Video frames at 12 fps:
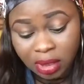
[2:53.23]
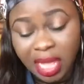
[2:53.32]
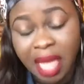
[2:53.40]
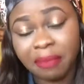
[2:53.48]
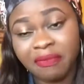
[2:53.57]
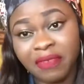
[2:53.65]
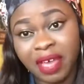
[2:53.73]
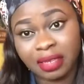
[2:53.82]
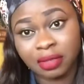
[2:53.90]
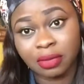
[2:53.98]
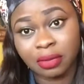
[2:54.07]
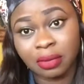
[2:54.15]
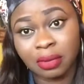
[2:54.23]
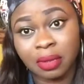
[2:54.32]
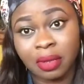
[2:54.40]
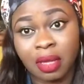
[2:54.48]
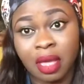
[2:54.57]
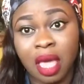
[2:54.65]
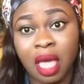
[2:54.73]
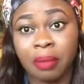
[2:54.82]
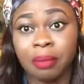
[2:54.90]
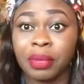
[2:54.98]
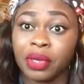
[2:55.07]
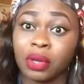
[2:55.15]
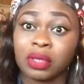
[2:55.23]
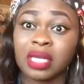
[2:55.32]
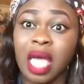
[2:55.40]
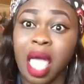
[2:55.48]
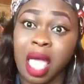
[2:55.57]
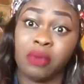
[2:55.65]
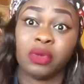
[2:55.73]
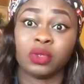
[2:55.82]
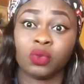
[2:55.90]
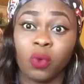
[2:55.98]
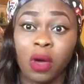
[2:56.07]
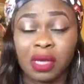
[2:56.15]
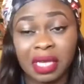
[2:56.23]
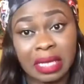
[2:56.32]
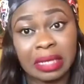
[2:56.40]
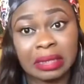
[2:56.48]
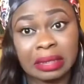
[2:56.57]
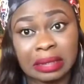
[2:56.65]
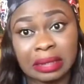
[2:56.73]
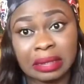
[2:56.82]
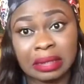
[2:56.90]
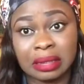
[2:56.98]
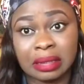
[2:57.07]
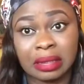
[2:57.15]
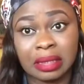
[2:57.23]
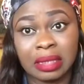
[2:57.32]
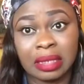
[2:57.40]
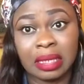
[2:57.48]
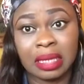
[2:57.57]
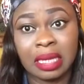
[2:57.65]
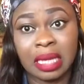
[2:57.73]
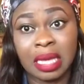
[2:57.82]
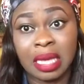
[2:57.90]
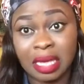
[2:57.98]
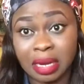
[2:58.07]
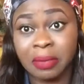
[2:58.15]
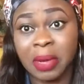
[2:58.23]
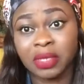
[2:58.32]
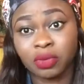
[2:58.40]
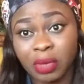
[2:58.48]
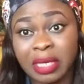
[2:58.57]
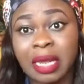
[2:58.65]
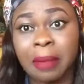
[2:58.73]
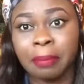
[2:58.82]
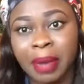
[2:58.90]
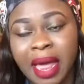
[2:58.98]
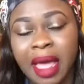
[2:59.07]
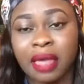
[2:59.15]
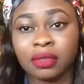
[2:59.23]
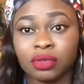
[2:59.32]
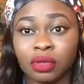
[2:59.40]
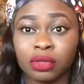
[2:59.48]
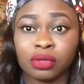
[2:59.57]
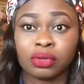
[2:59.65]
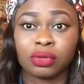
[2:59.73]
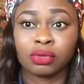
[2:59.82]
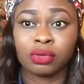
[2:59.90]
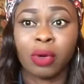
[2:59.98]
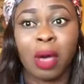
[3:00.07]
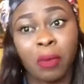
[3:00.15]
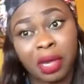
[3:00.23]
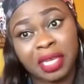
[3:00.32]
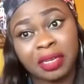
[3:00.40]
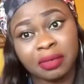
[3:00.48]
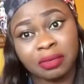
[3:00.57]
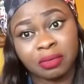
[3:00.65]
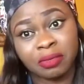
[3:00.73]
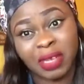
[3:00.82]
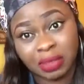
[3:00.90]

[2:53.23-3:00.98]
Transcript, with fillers: time factor, because I was working in a restaurant and bar, and those who are working in the